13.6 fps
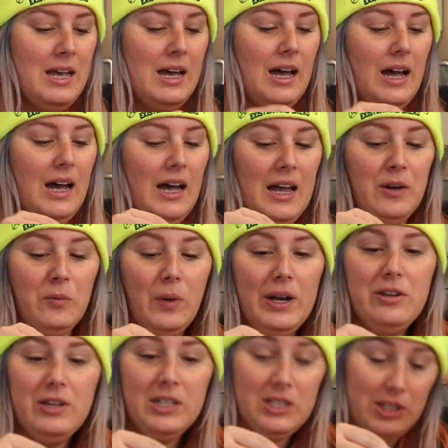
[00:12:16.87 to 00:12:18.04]
And what
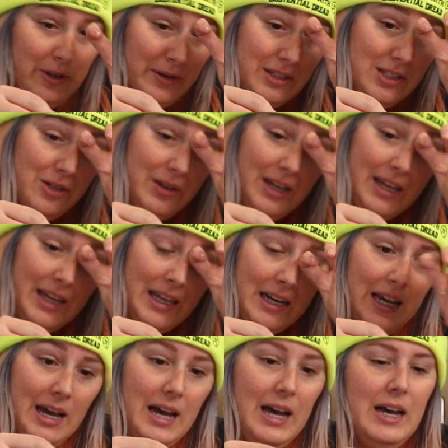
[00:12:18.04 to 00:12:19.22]
you can do is you can,
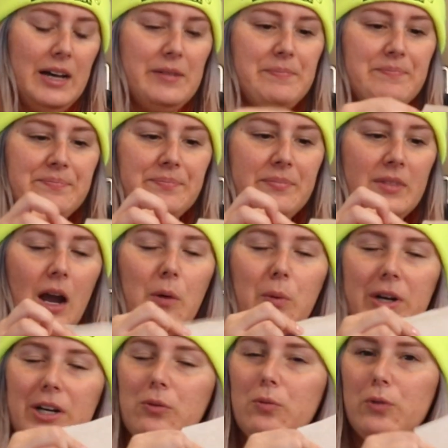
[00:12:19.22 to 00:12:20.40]
I
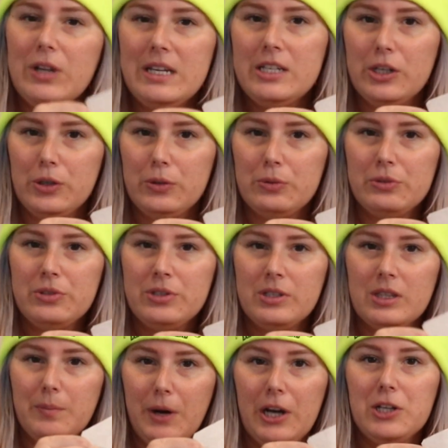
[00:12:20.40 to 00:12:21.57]
wouldn't reuse
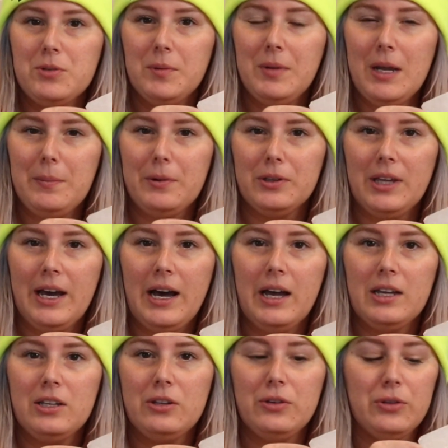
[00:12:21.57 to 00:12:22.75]
the parchment paper that
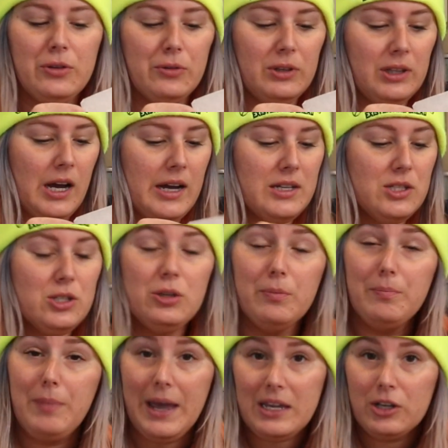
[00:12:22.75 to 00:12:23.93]
you utilize to
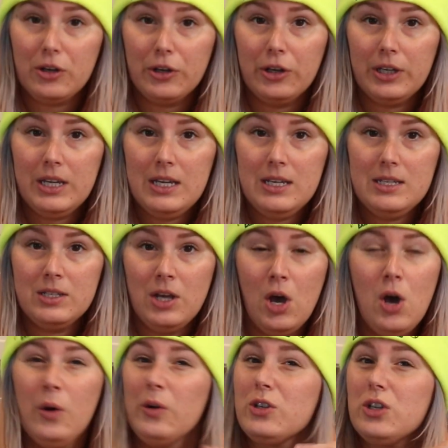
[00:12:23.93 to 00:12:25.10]
bake your cookies
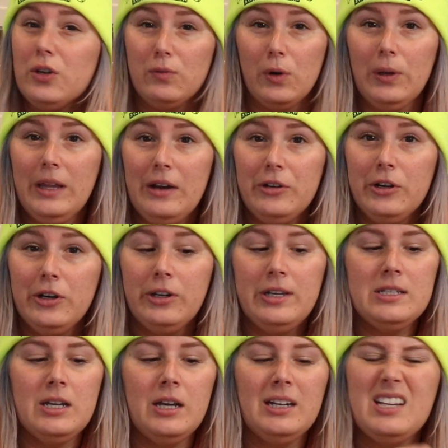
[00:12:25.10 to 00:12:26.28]
or to roll out your cookies
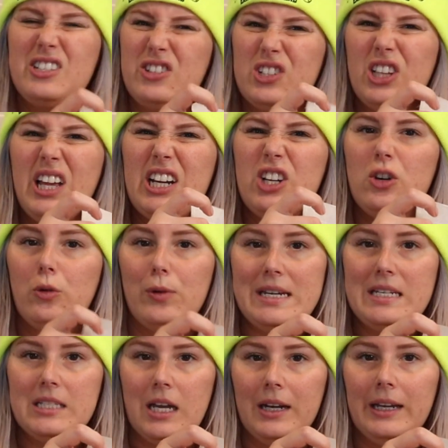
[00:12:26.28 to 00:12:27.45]
on because there's a lot of
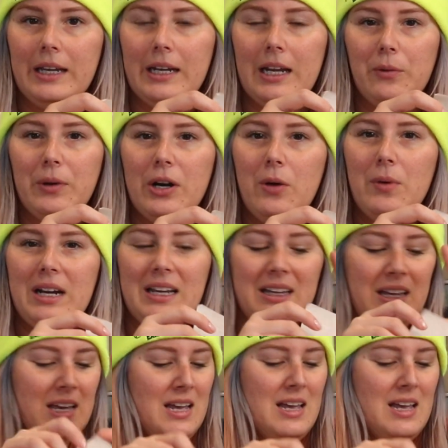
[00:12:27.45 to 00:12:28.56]
grease on it and we don't want to